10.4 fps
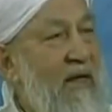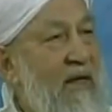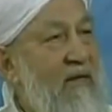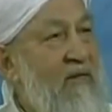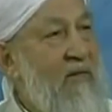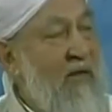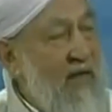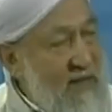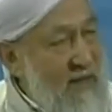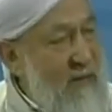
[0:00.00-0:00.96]
If
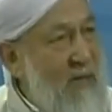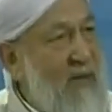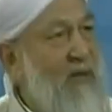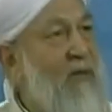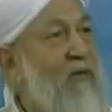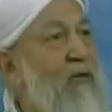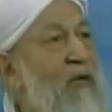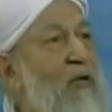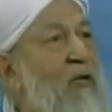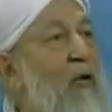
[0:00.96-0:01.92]
they submit to
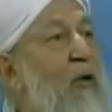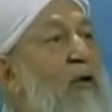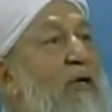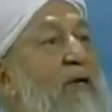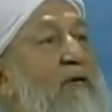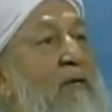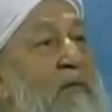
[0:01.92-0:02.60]
the authority of a